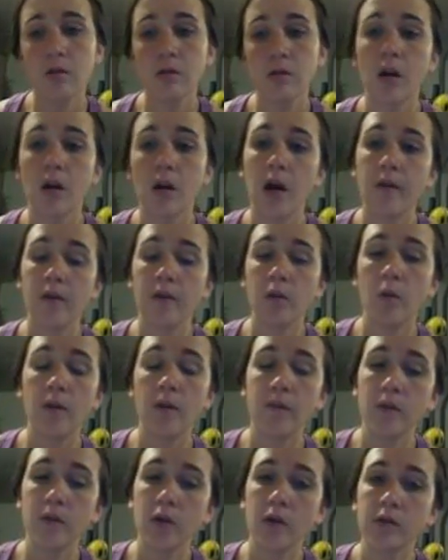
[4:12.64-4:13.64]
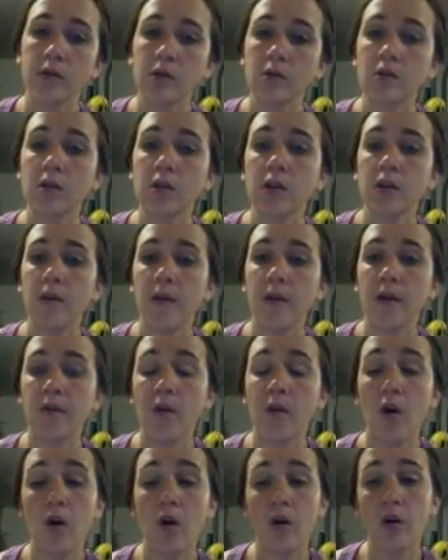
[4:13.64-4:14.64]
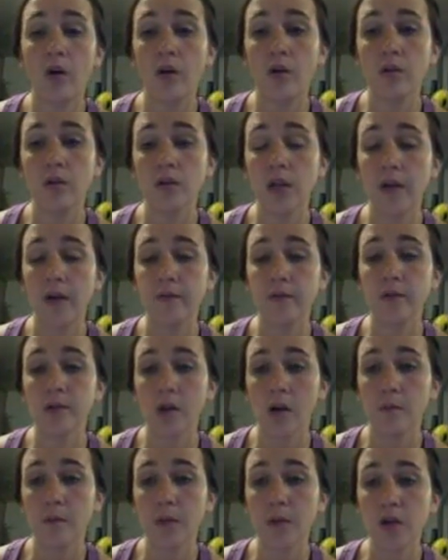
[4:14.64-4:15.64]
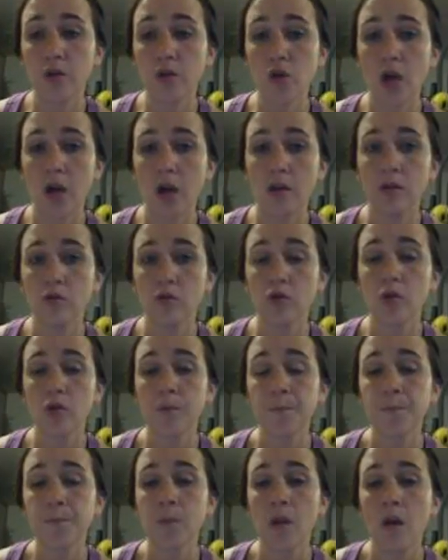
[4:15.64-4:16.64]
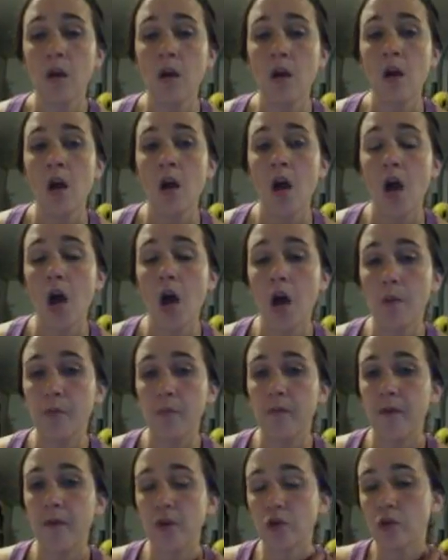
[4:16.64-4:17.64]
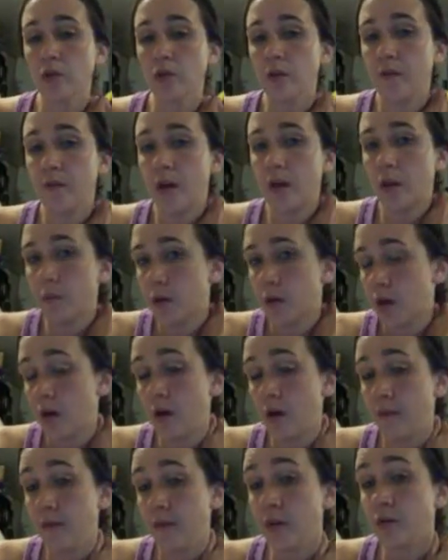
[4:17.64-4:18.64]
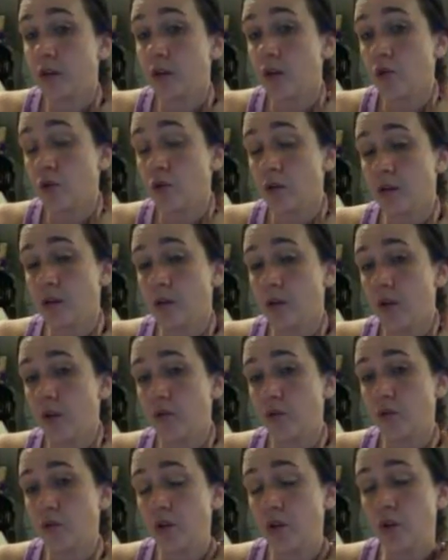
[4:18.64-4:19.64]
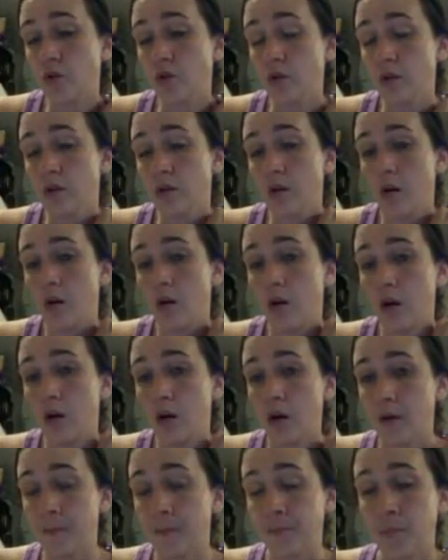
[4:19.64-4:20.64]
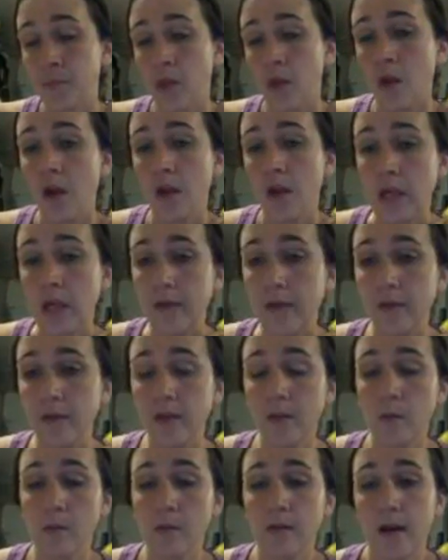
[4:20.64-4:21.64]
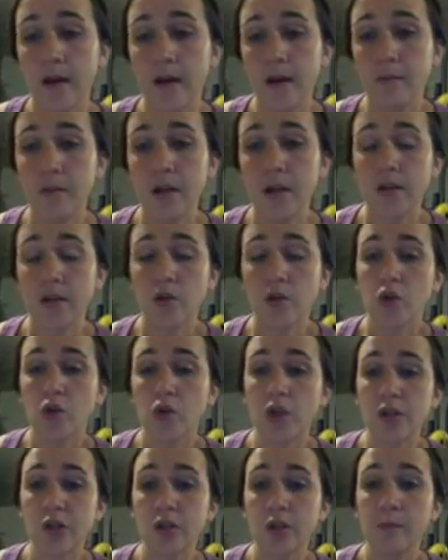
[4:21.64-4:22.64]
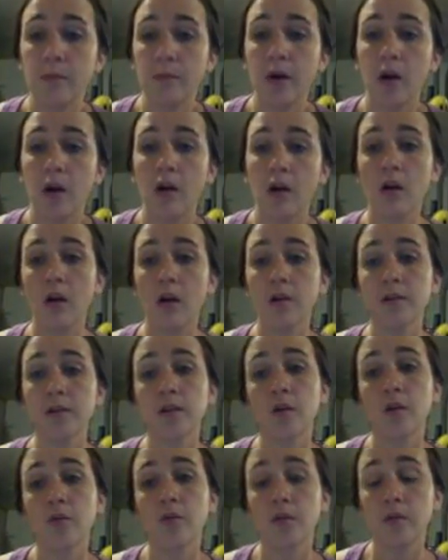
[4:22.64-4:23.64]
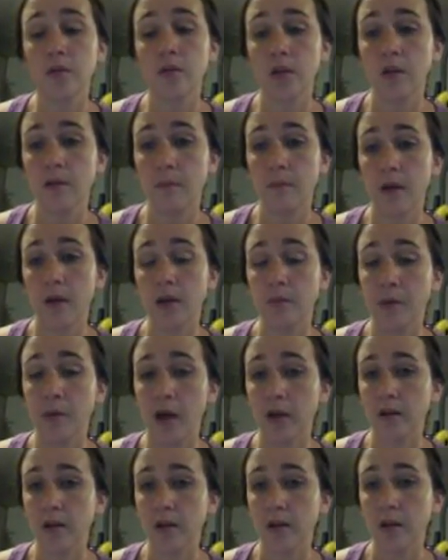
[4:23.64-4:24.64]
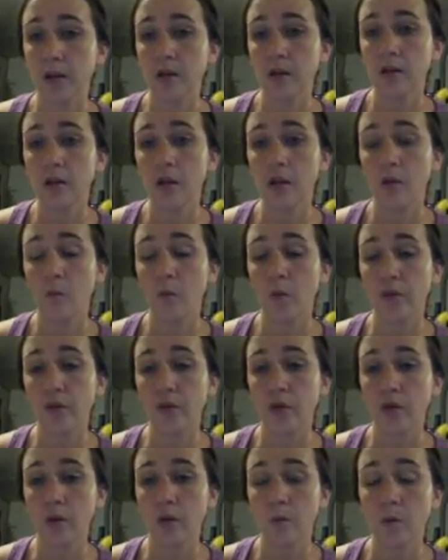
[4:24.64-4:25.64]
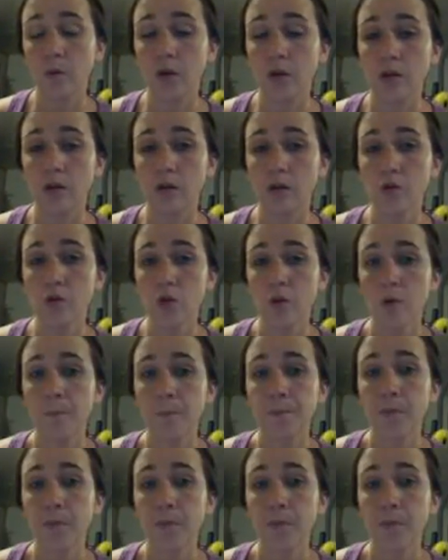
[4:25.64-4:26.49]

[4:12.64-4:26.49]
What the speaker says: aren't having to wait for low students and that all levels are being challenged. Professional development of their teachers so that their teachers are giving them a database instruction but are also using the best practices with current research.